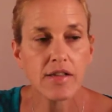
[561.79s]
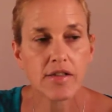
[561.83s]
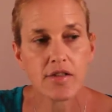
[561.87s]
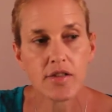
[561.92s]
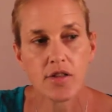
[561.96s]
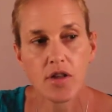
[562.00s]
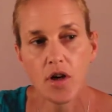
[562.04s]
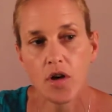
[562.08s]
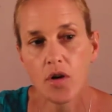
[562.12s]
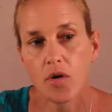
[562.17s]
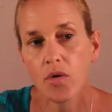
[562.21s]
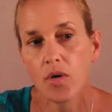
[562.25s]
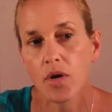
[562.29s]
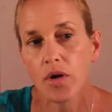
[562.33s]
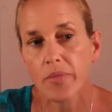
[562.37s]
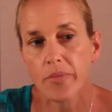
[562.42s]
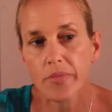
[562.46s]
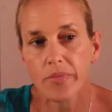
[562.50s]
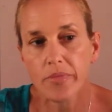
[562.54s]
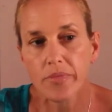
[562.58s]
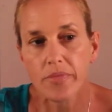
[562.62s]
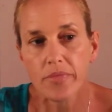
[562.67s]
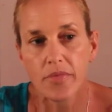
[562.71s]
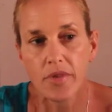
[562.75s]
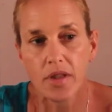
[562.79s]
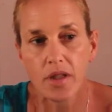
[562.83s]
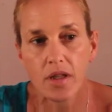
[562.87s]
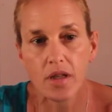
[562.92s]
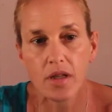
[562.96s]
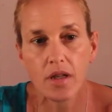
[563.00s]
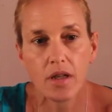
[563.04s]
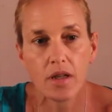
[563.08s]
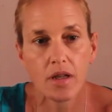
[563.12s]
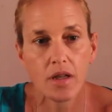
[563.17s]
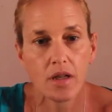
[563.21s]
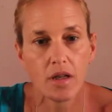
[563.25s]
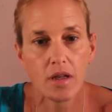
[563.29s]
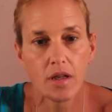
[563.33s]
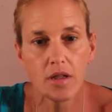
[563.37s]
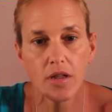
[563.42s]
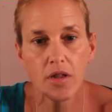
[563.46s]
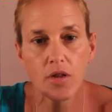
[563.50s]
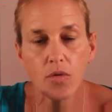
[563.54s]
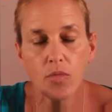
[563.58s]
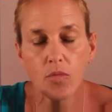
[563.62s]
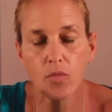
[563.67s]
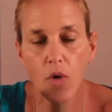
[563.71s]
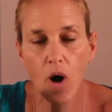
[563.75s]
So
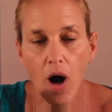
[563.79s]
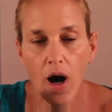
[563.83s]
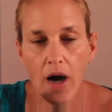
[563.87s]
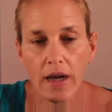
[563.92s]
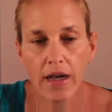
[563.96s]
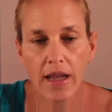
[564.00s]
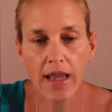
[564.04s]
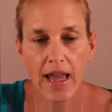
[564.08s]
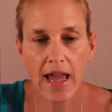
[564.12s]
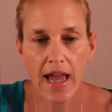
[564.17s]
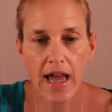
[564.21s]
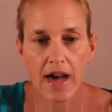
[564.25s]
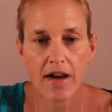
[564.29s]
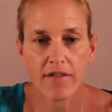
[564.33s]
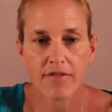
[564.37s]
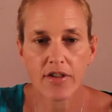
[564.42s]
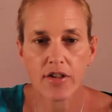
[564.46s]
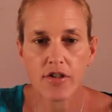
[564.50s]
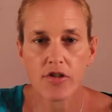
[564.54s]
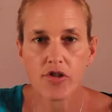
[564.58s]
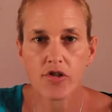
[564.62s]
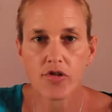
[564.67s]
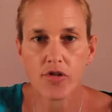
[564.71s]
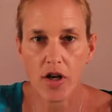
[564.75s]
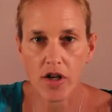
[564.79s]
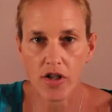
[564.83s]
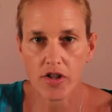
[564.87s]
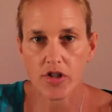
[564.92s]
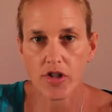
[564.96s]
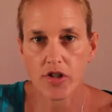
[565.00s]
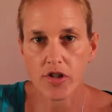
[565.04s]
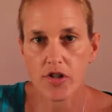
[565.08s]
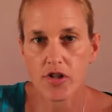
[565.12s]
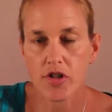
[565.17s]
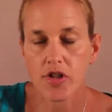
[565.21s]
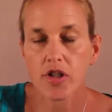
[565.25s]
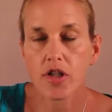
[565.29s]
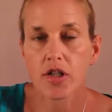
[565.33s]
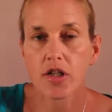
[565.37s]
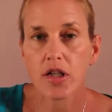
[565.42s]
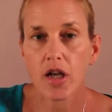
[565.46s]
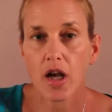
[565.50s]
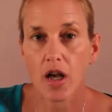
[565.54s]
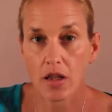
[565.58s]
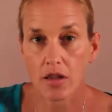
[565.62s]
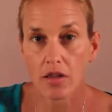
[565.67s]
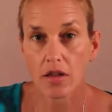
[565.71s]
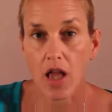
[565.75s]
you want to have your structures
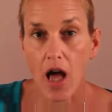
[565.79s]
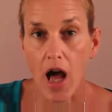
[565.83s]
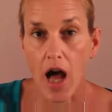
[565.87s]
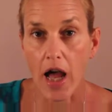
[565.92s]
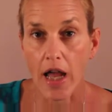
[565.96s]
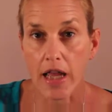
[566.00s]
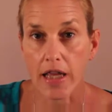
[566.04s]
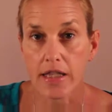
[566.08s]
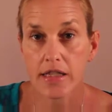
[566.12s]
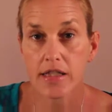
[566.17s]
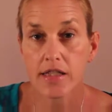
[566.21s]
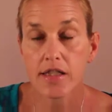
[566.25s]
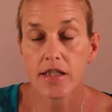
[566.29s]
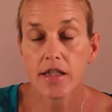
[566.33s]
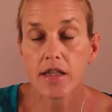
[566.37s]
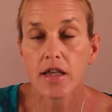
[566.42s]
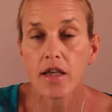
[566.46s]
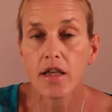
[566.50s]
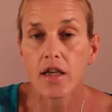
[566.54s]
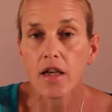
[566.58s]
aligned,